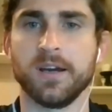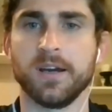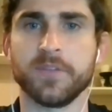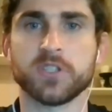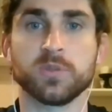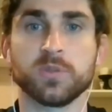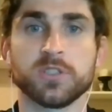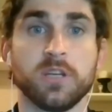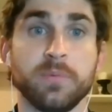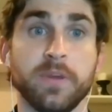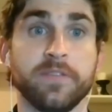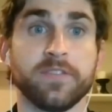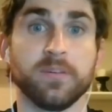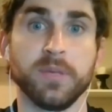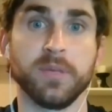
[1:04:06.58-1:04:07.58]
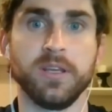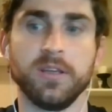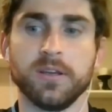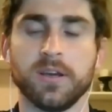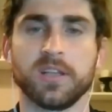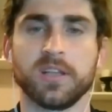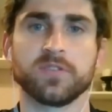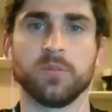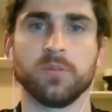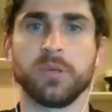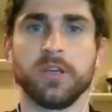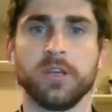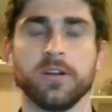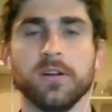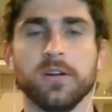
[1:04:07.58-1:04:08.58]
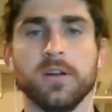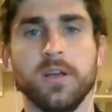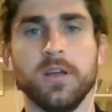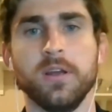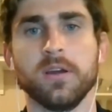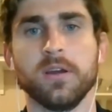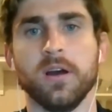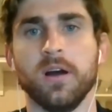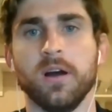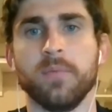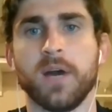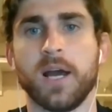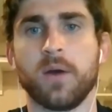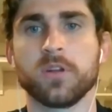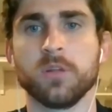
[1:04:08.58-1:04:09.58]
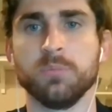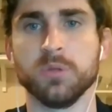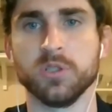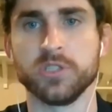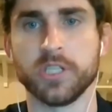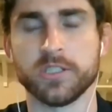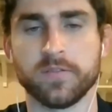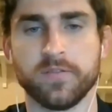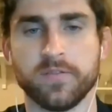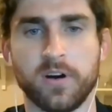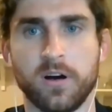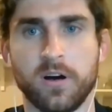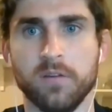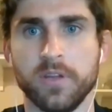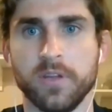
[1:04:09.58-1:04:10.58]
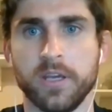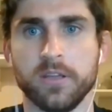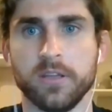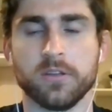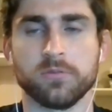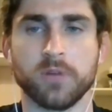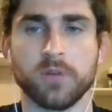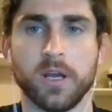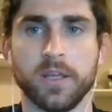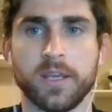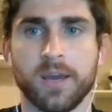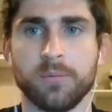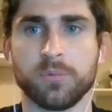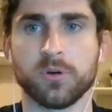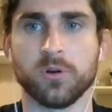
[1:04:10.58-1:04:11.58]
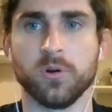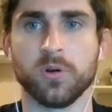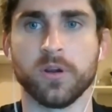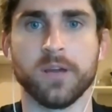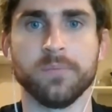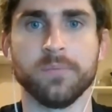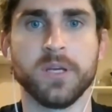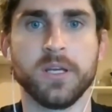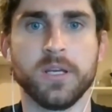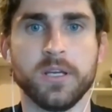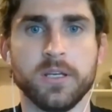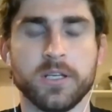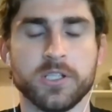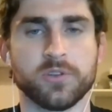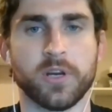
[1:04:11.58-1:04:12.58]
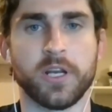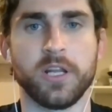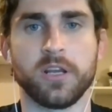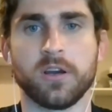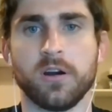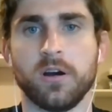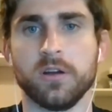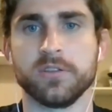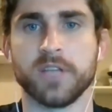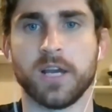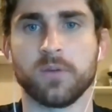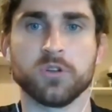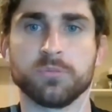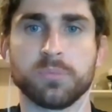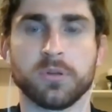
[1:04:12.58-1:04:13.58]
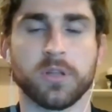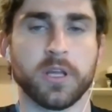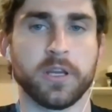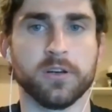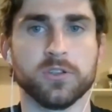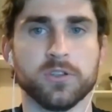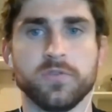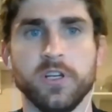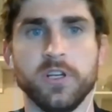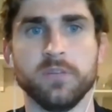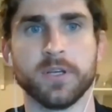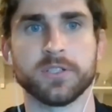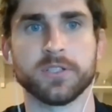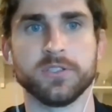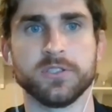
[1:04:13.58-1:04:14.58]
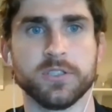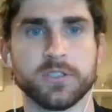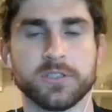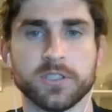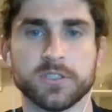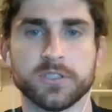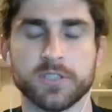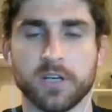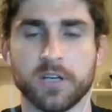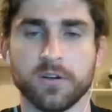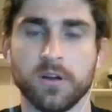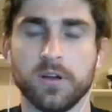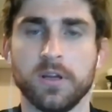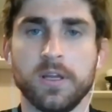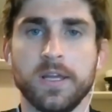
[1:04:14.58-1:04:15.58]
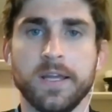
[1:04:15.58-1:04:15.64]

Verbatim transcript: um, this one's going to be for me uh, from peter um, how are the blue jays involved in the rally cap program is there any contact with players, video messages, etc.?